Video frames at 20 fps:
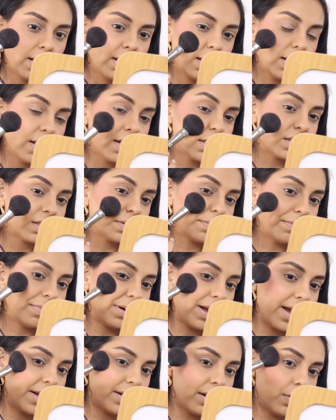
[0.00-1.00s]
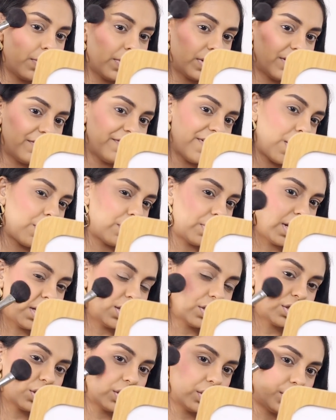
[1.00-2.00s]
It's blended with the
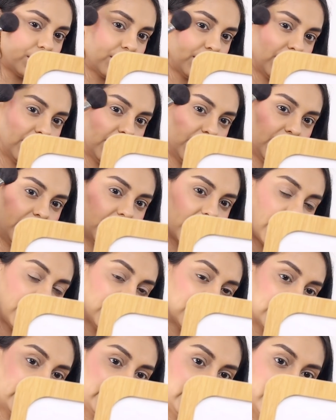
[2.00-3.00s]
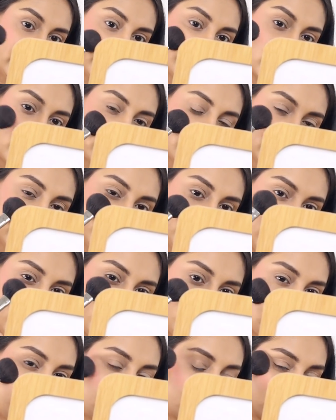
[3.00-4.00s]
foundation really nicely. Of course, the
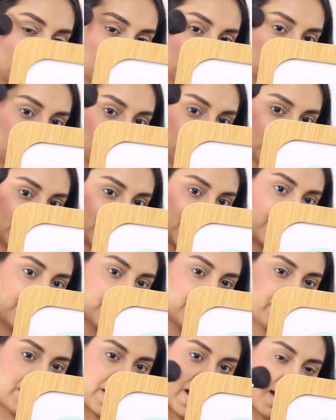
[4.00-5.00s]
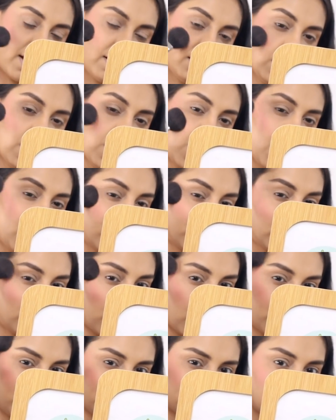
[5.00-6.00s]
foundation is from the same brand.
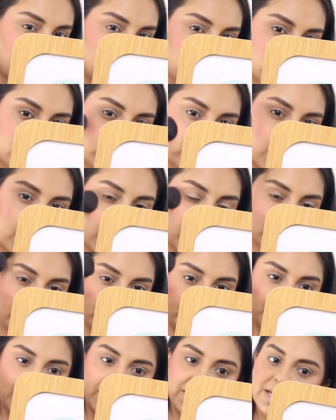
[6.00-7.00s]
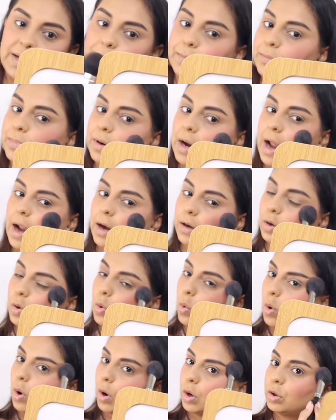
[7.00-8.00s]
You'll always notice products from the same brand
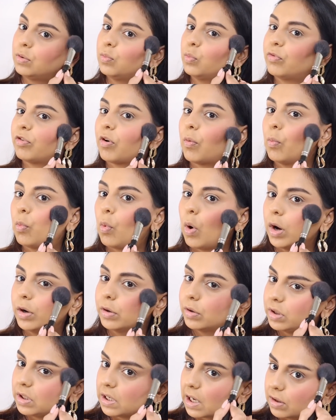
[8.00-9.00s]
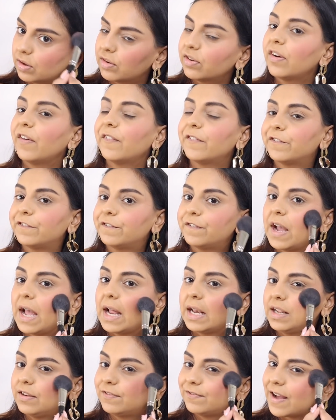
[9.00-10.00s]
go on from one to the other
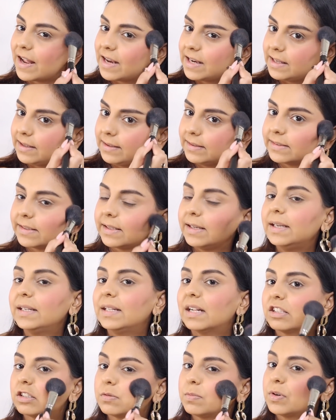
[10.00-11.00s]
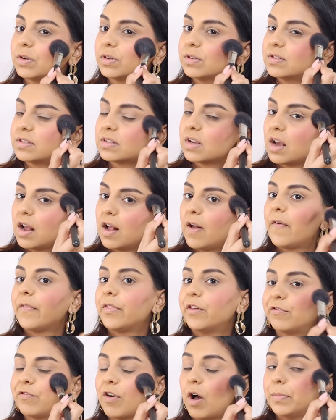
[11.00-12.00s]
fairly, fairly easily. That's because
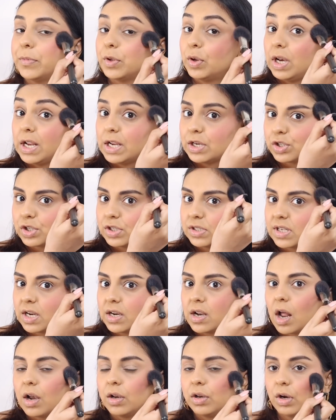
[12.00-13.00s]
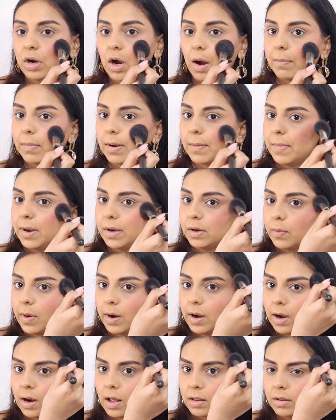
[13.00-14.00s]
the formulations are done to complement
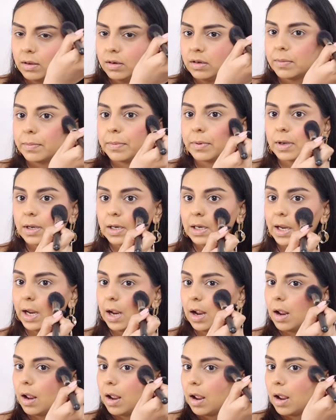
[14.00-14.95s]
one another, typically.